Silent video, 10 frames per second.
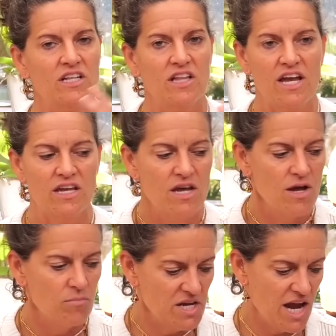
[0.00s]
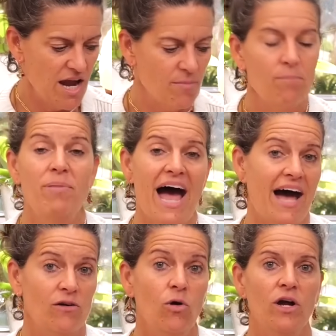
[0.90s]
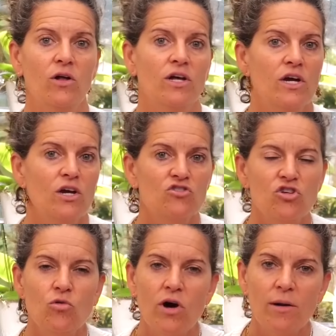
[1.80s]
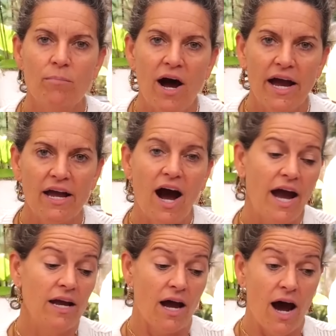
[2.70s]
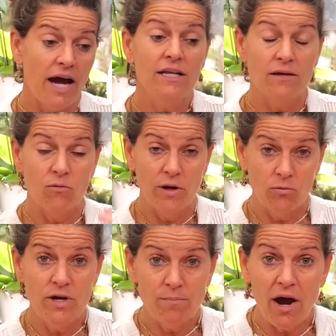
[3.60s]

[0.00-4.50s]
it like became a bad oil. So you want to buy I I when we